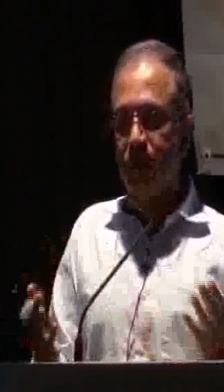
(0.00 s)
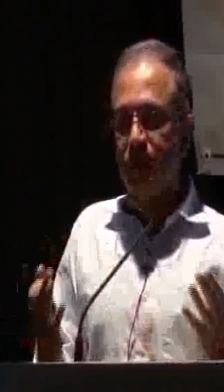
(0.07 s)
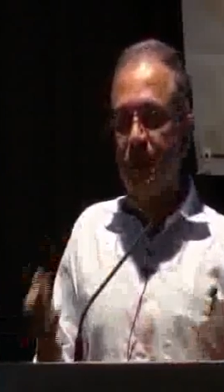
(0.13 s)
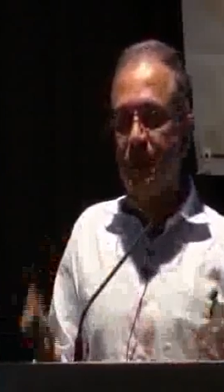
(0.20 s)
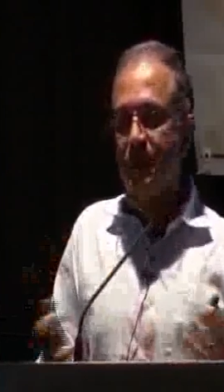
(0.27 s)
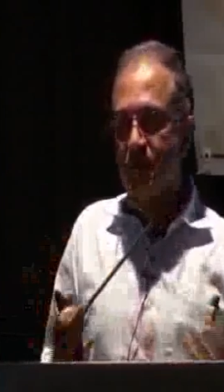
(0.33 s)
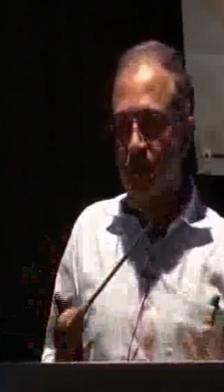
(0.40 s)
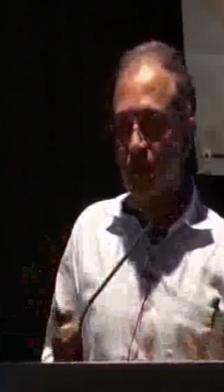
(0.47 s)

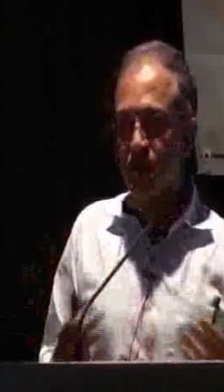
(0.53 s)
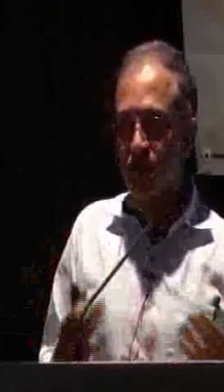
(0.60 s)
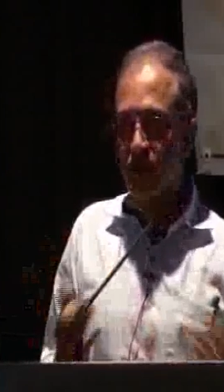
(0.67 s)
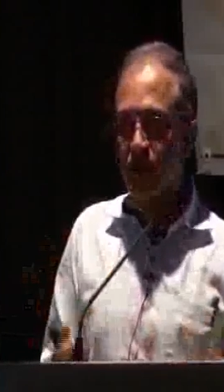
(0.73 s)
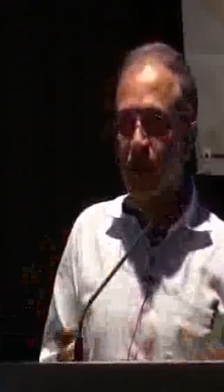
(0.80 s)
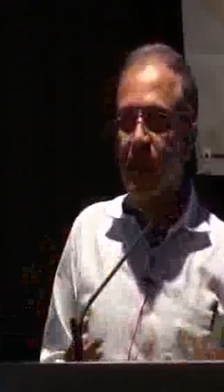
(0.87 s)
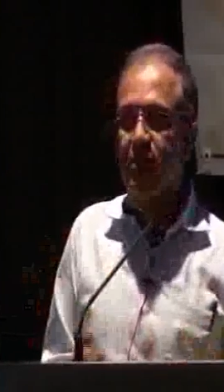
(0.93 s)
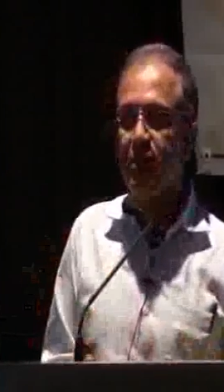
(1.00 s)
This is
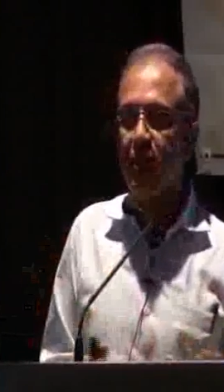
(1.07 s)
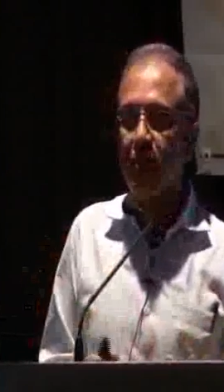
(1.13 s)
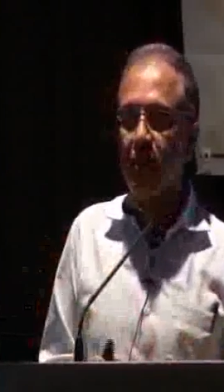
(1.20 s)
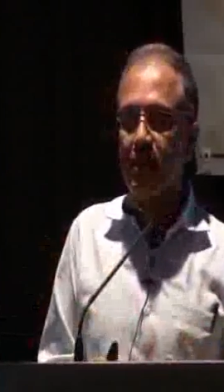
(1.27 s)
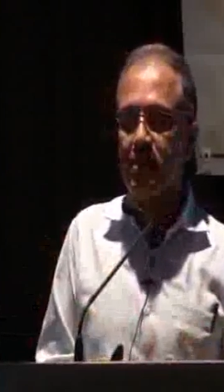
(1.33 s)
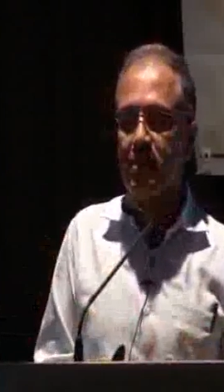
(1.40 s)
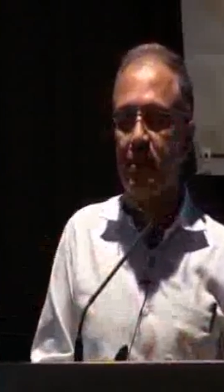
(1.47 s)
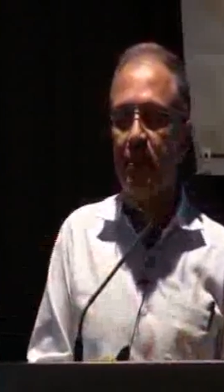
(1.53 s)
a major
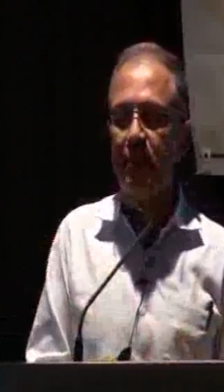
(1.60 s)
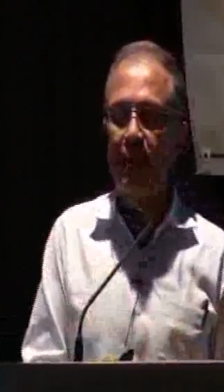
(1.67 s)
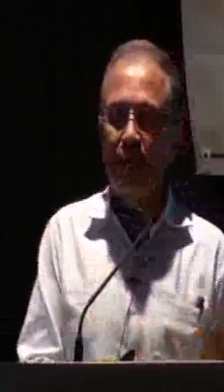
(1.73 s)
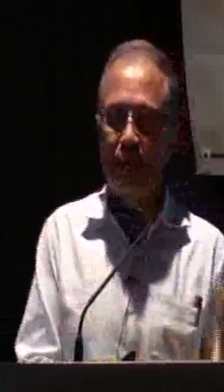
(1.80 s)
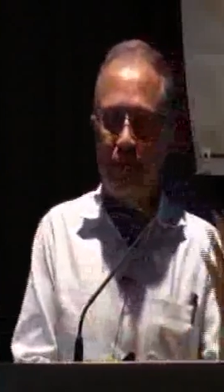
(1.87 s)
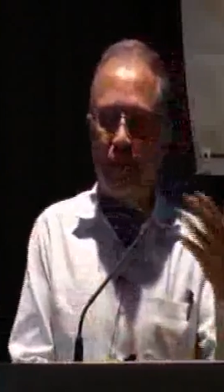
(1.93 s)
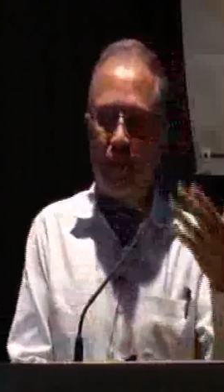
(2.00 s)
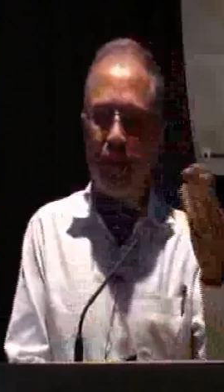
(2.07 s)
question,
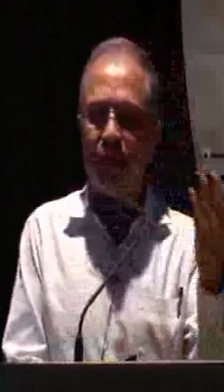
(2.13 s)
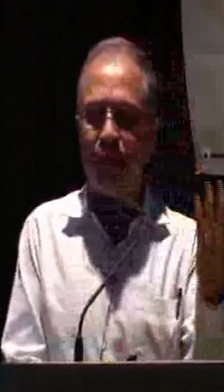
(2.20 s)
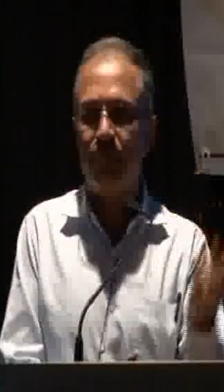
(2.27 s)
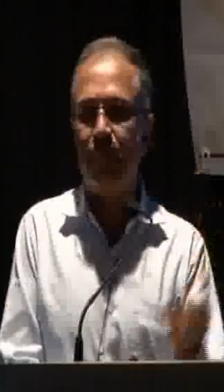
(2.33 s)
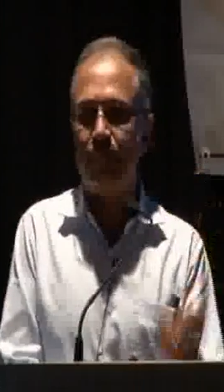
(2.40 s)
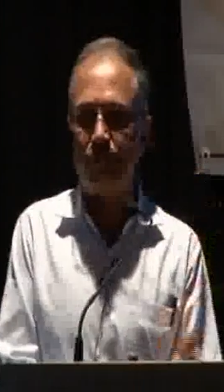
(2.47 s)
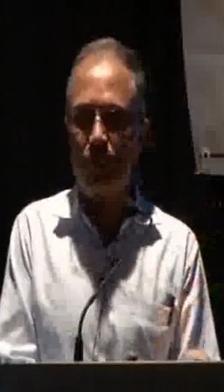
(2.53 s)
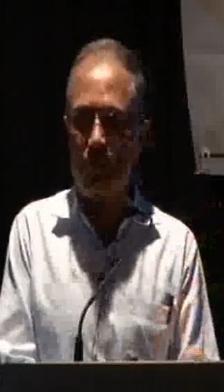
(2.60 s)
and you'll have
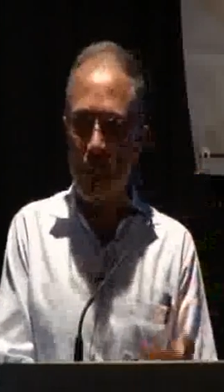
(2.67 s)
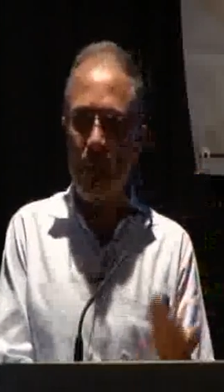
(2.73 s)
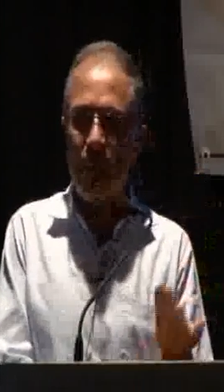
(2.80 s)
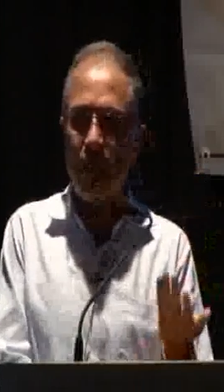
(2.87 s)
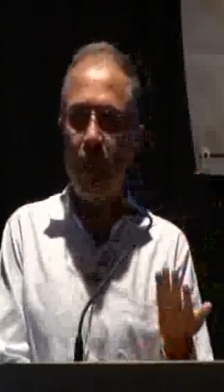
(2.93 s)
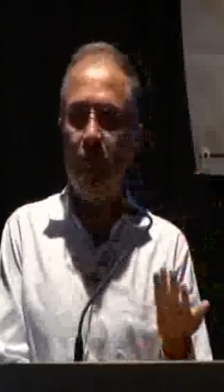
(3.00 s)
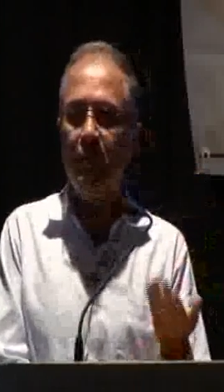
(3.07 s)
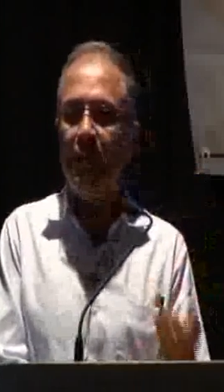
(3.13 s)

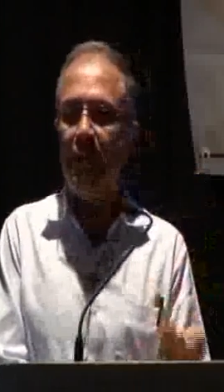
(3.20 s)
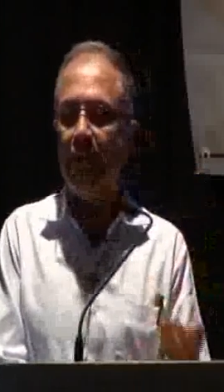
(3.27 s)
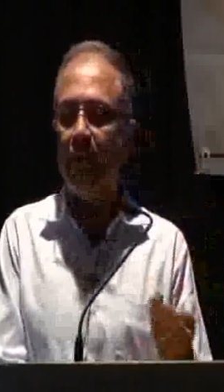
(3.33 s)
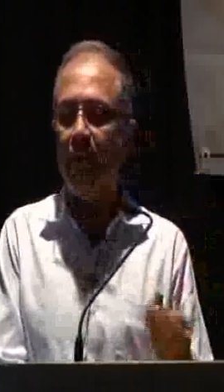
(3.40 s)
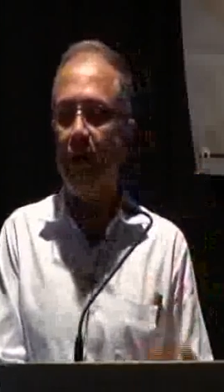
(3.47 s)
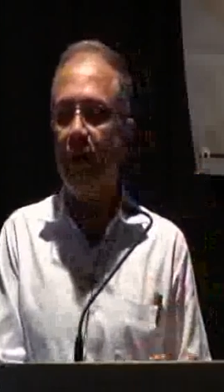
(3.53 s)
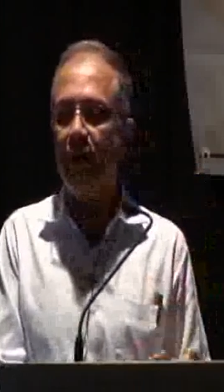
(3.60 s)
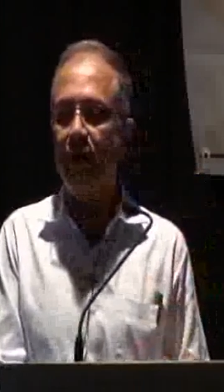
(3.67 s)
undoubtedly
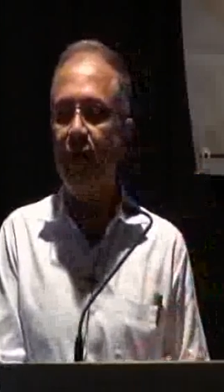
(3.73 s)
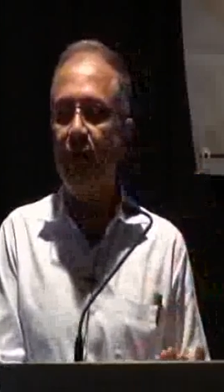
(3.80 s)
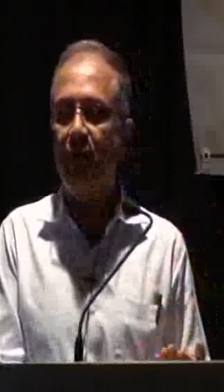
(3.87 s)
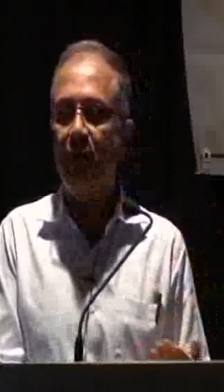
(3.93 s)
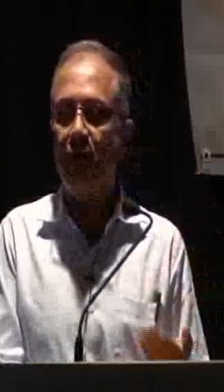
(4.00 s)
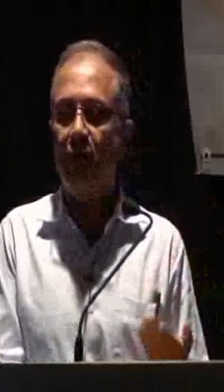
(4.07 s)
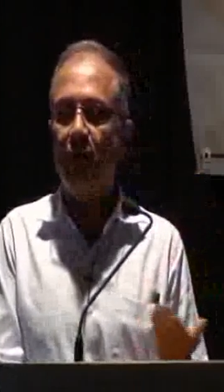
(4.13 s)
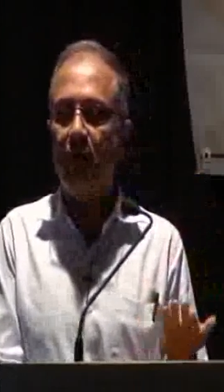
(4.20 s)
heard of
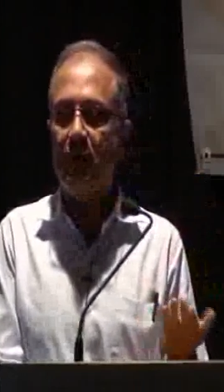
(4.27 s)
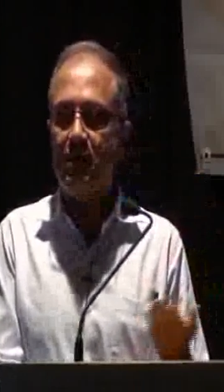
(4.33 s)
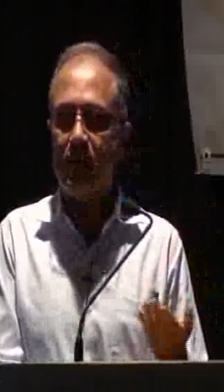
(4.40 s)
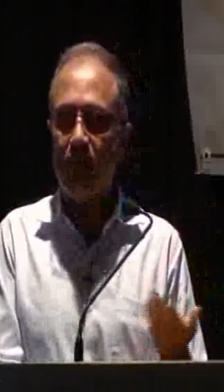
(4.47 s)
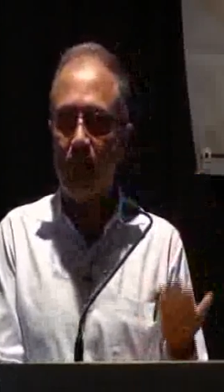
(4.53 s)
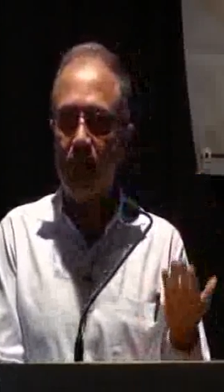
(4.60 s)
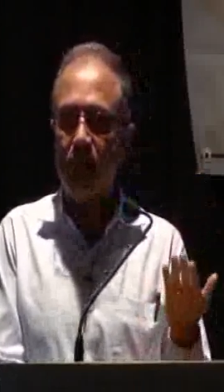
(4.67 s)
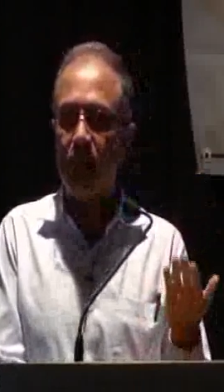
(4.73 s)

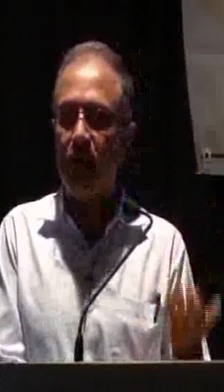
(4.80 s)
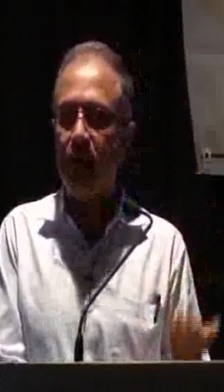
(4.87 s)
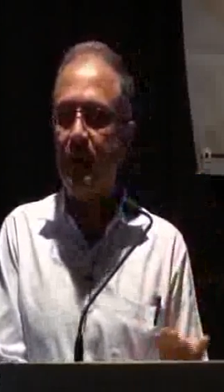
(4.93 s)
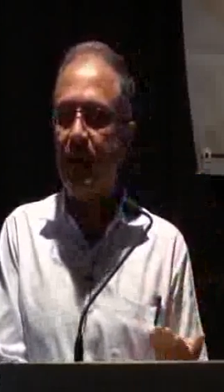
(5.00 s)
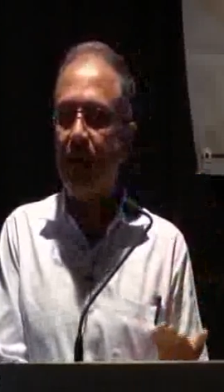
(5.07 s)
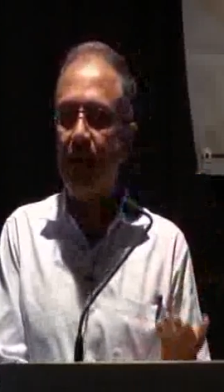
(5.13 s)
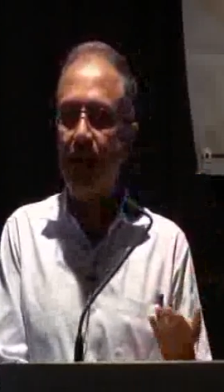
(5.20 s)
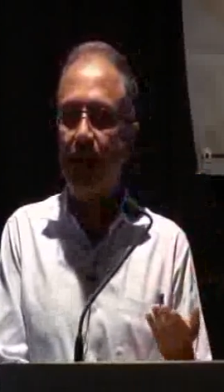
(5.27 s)
words like
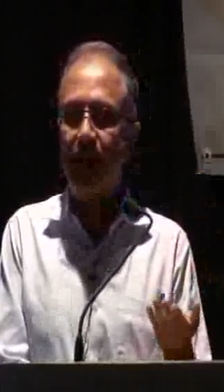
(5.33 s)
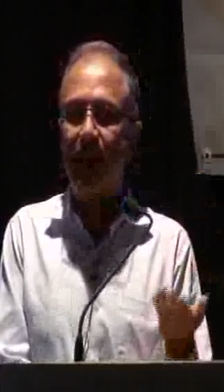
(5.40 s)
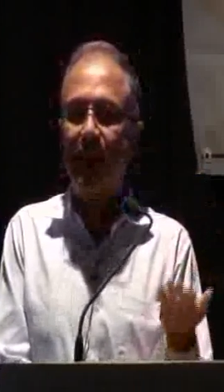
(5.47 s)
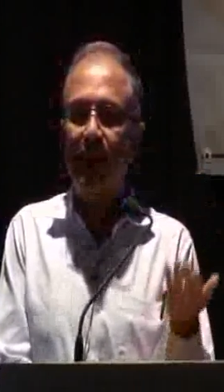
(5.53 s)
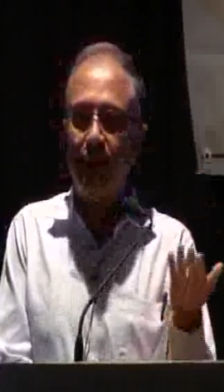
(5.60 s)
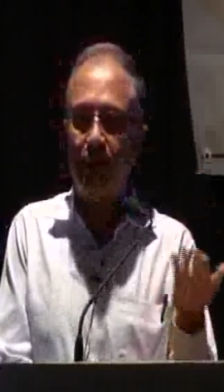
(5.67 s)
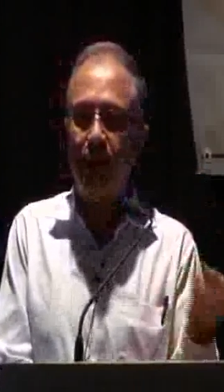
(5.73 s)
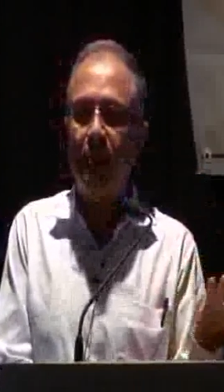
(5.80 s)
cardiac
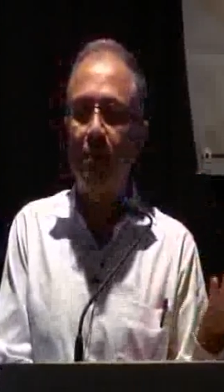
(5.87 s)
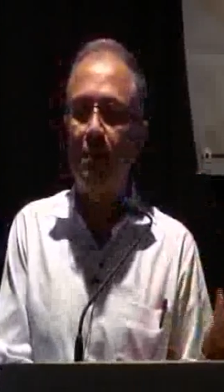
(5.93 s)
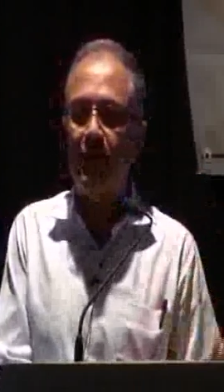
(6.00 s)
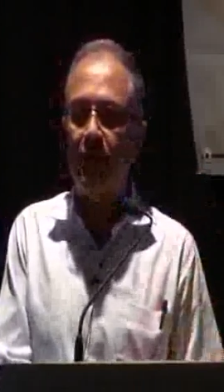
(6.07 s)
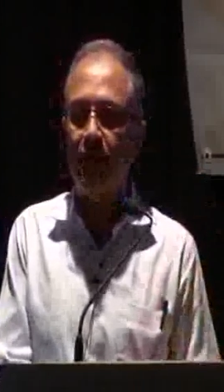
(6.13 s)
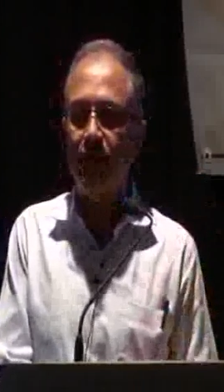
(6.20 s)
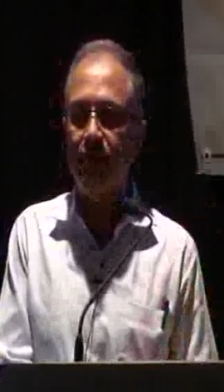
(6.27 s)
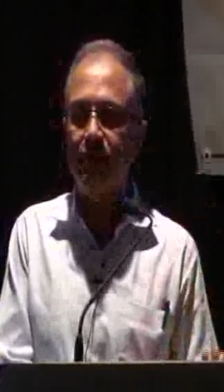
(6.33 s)

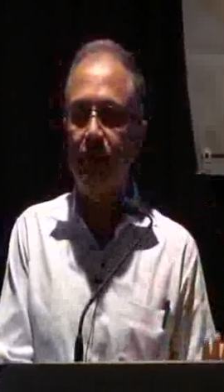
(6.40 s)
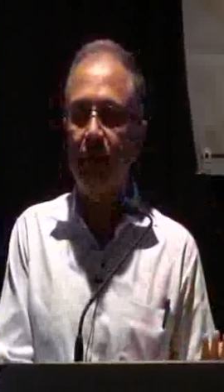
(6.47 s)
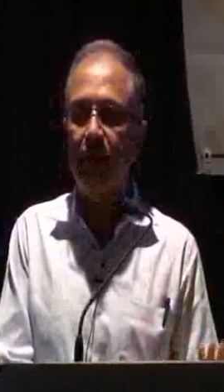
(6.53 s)
arrhythmia.